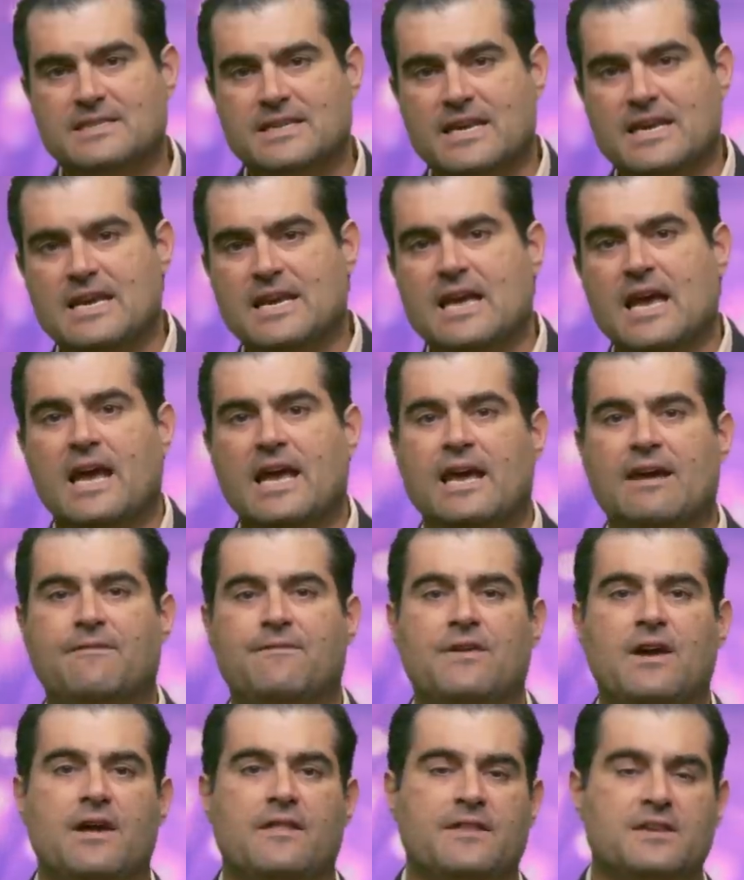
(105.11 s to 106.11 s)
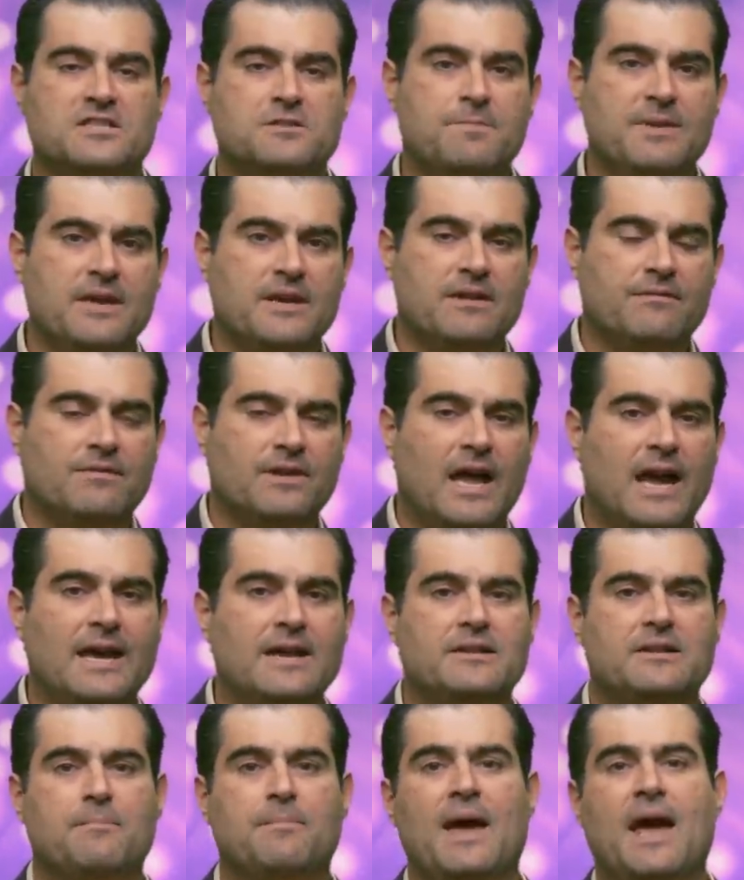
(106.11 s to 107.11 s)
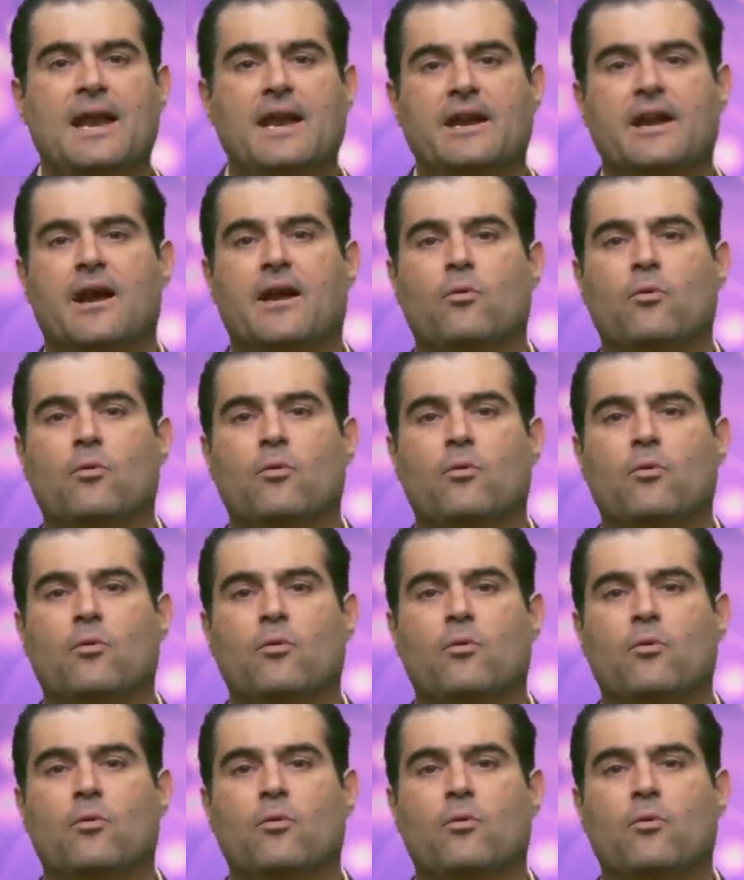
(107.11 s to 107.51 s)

see if the speed of light depended